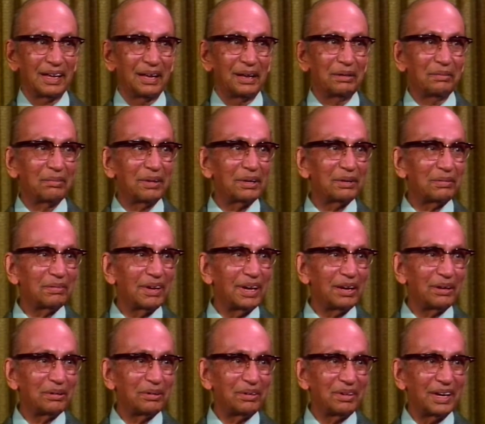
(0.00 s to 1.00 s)
what will
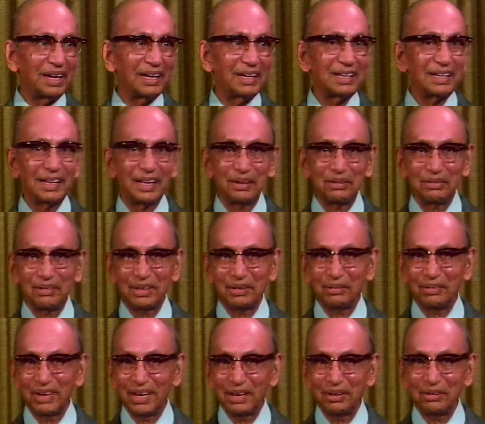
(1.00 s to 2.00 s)
you drink, sir? What
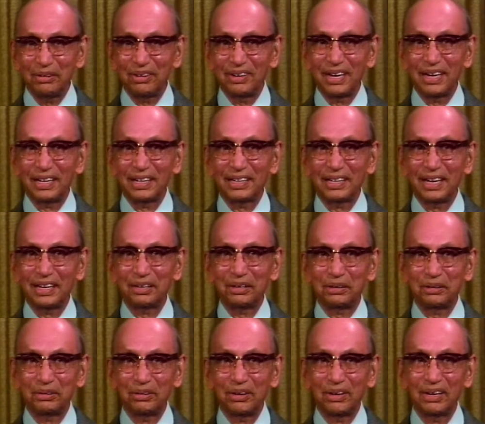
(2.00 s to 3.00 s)
will you drink, sir?
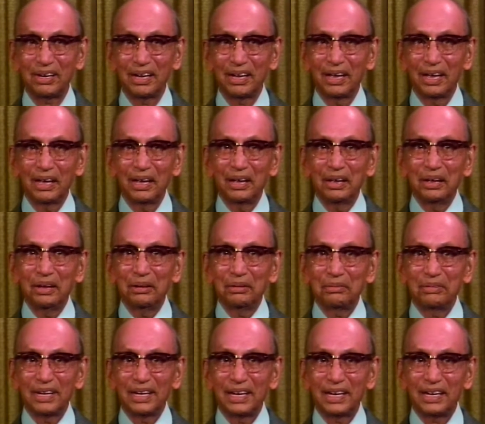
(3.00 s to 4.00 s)
So on.
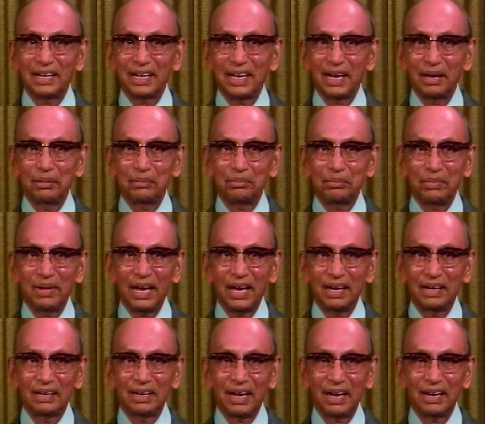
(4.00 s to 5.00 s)
When it came my
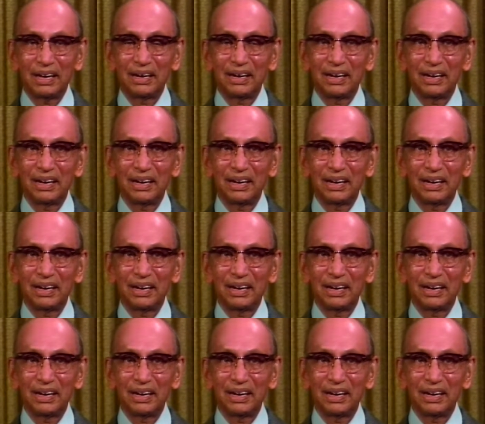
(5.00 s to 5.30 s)
turn,